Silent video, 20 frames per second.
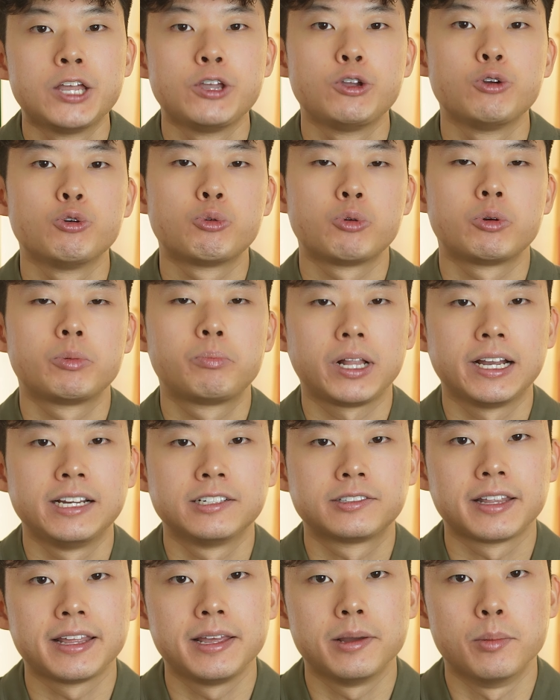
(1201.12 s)
you would replace
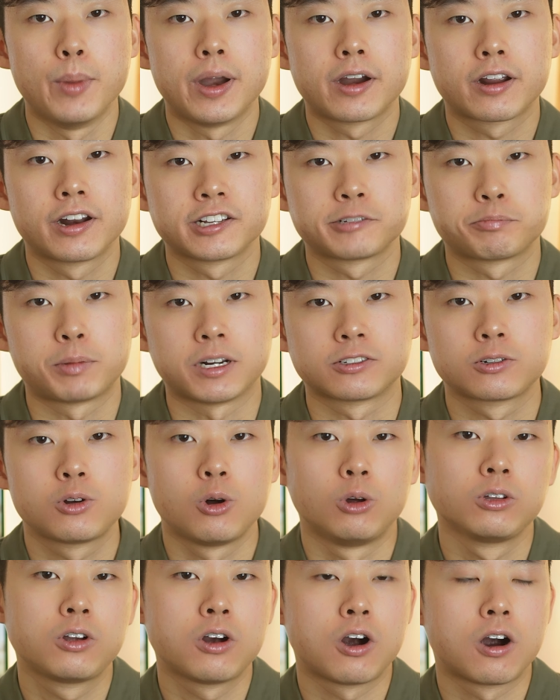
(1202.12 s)
the American Express
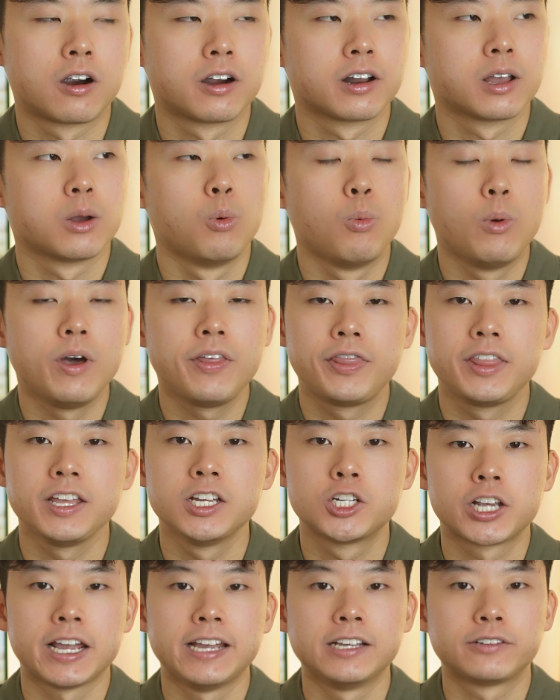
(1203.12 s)
Gold Card with the
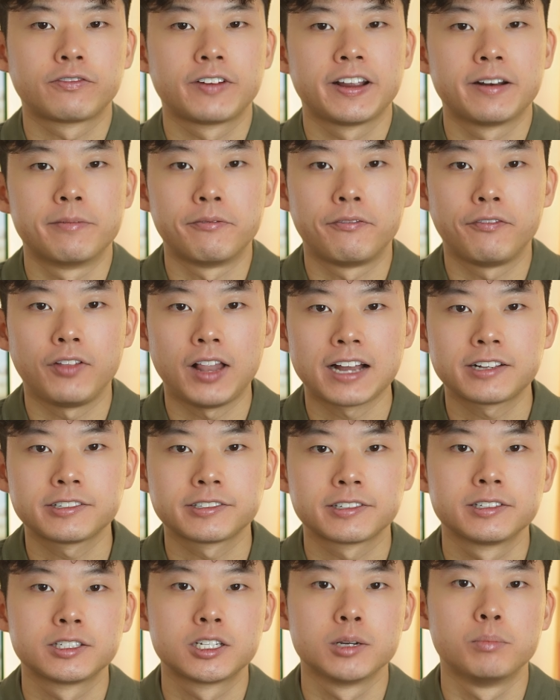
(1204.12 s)
Chase Freedom
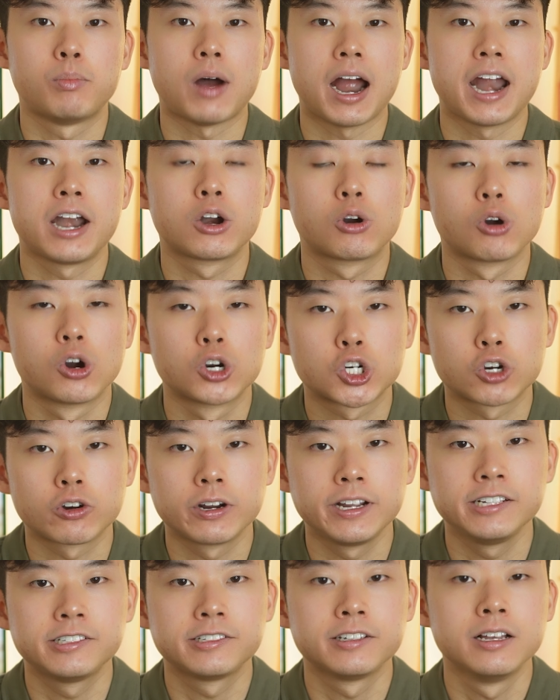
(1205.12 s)
Flex to buy your
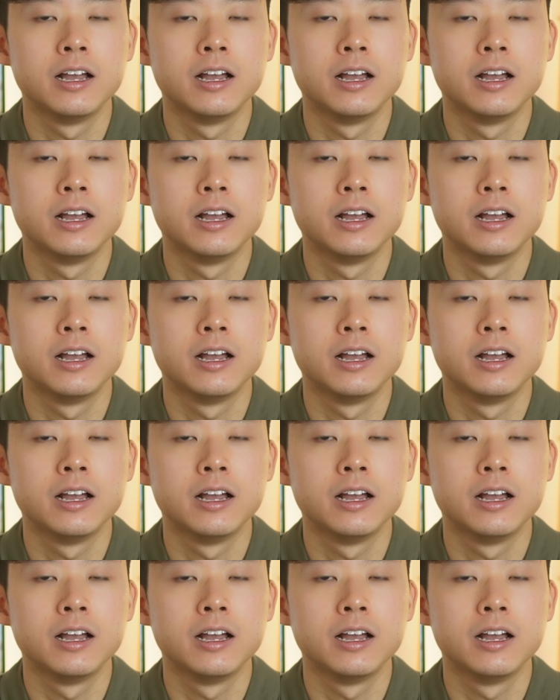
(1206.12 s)
groceries,